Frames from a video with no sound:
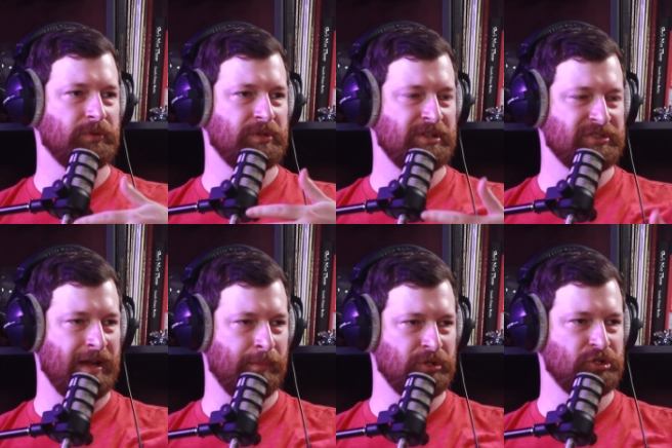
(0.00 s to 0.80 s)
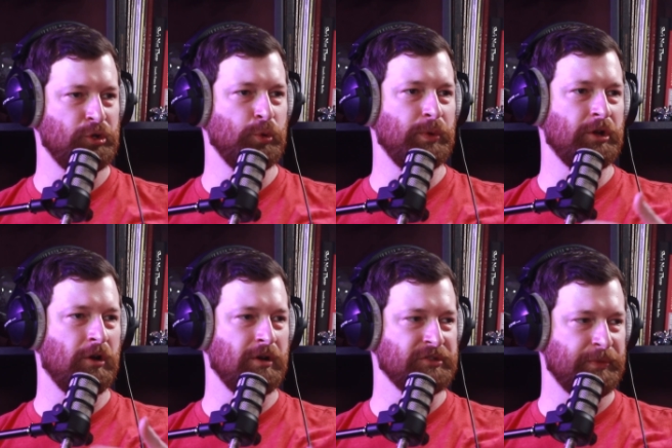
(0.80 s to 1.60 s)
establish who we
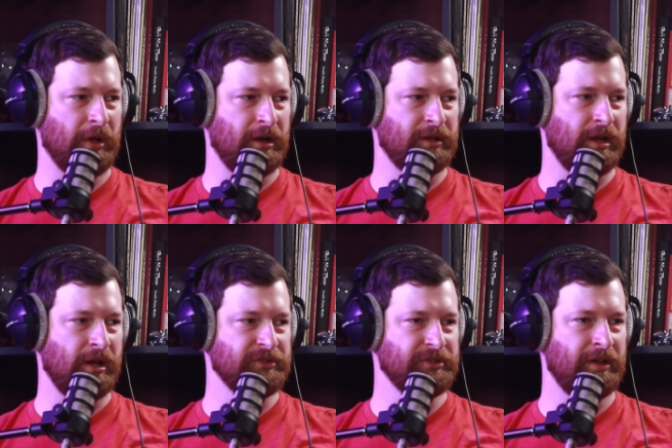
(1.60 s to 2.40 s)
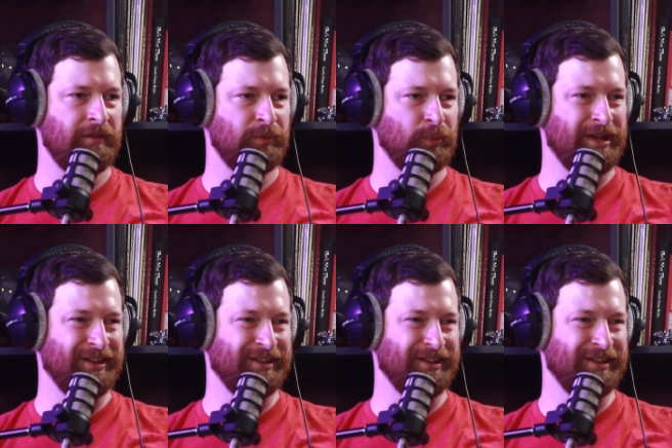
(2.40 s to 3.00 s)
are as a podcast and then we,